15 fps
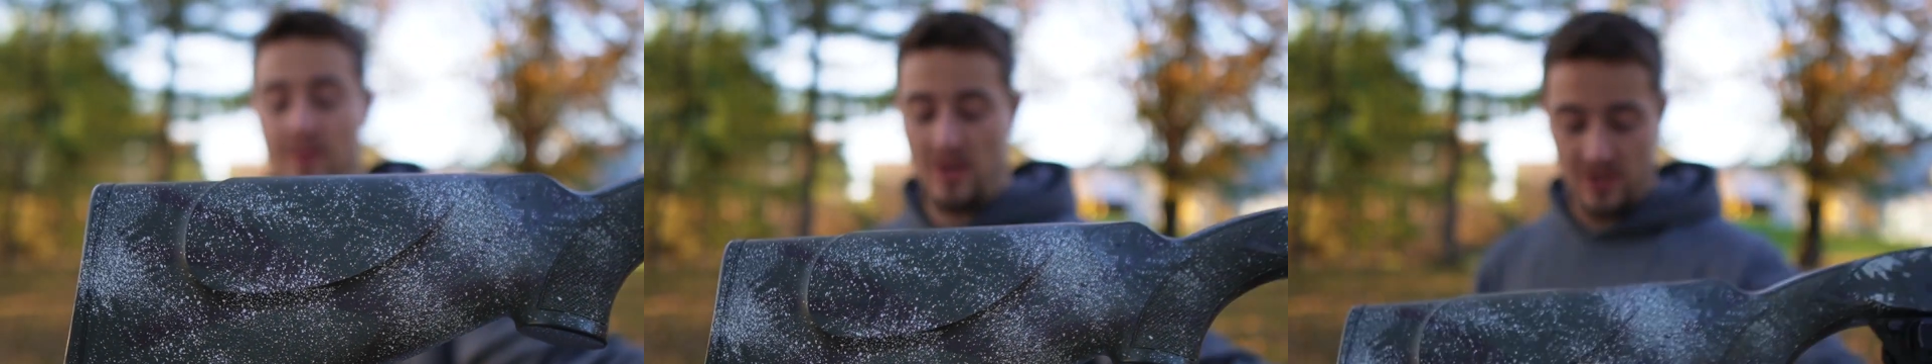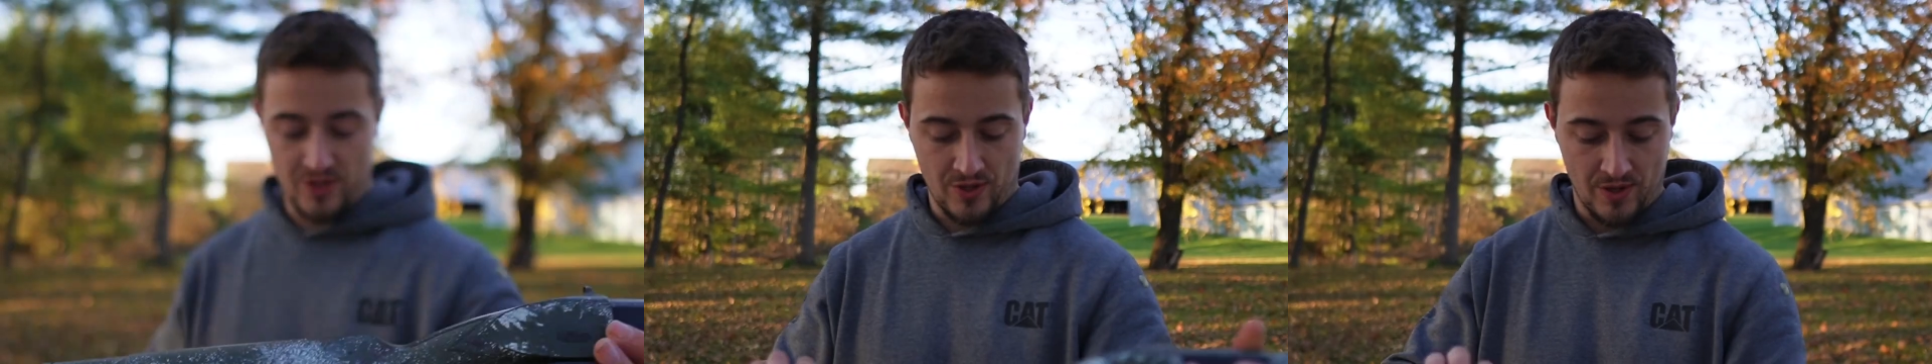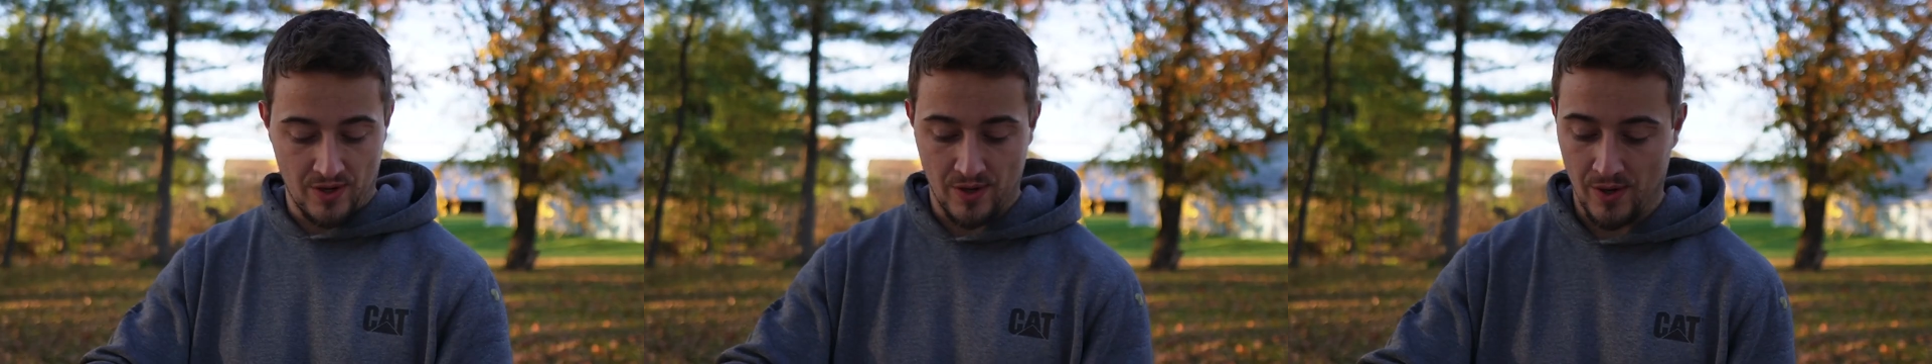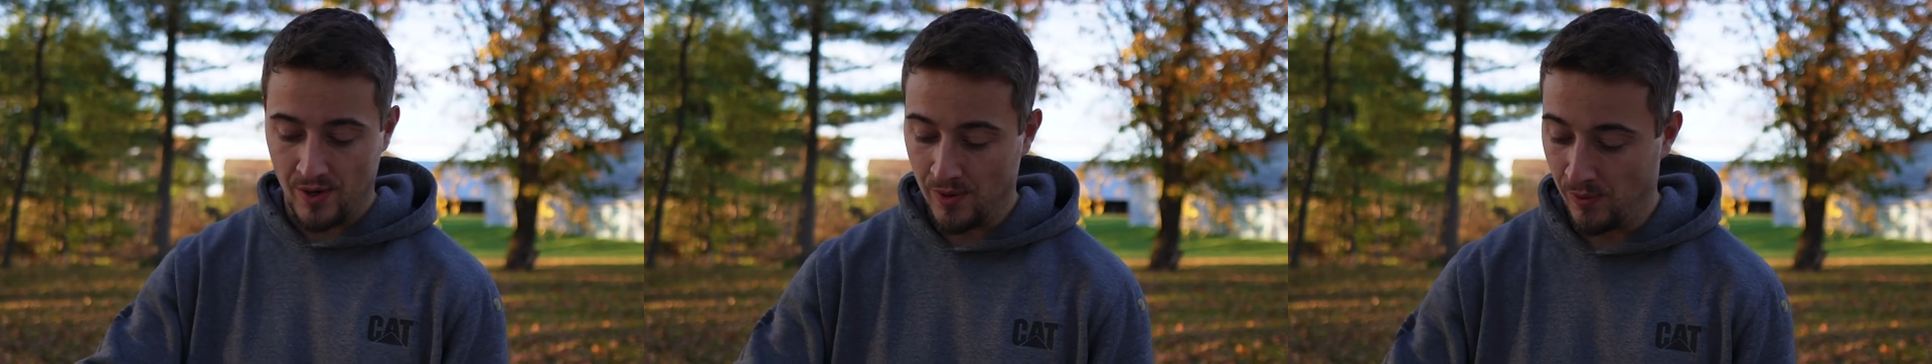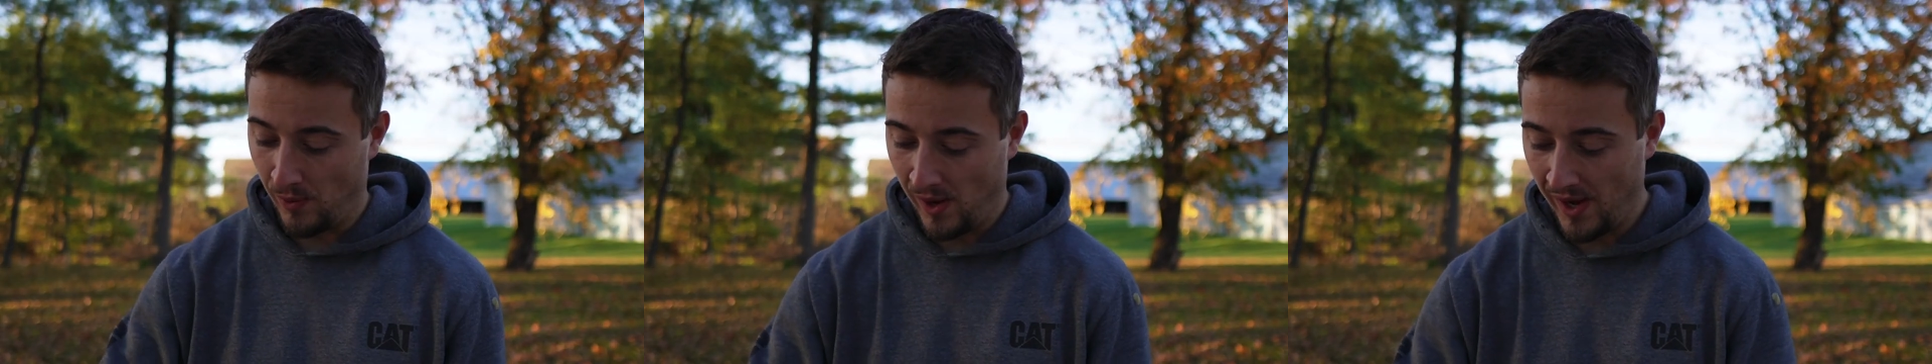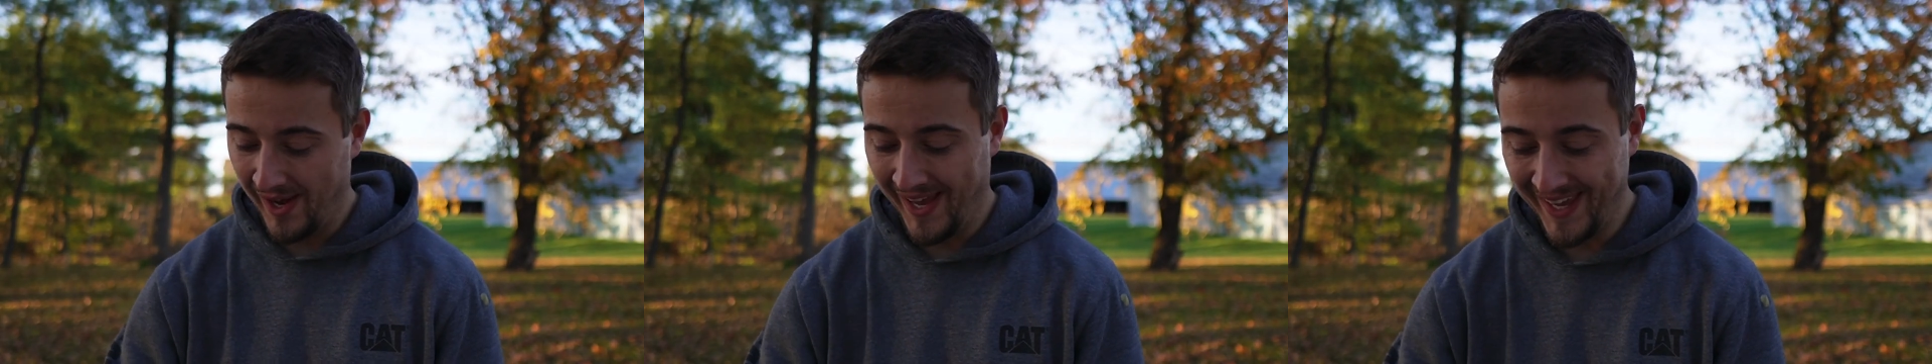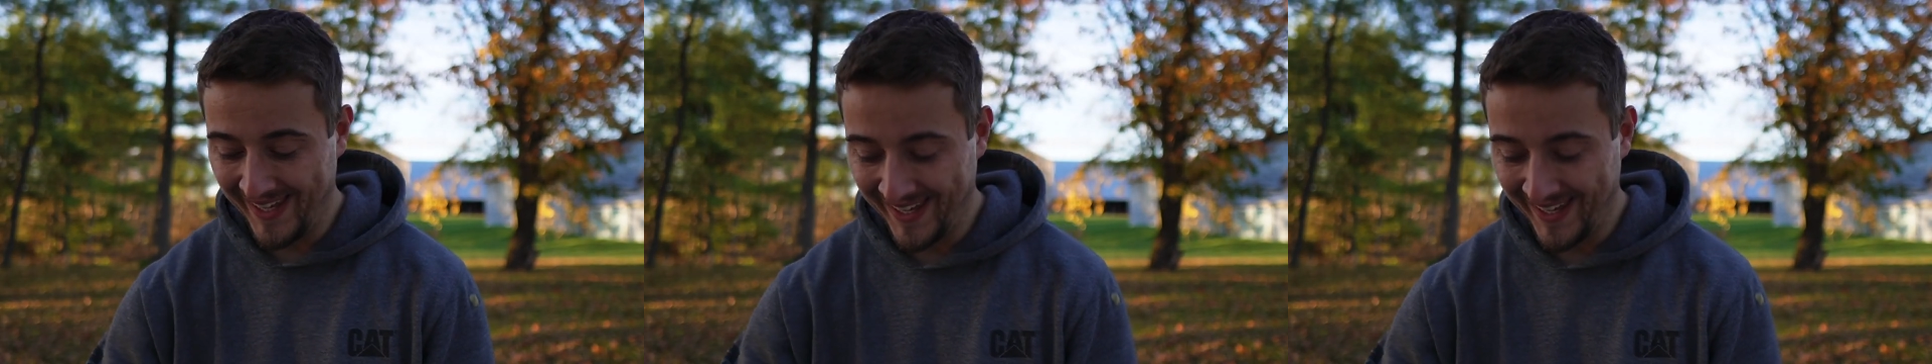not sure why.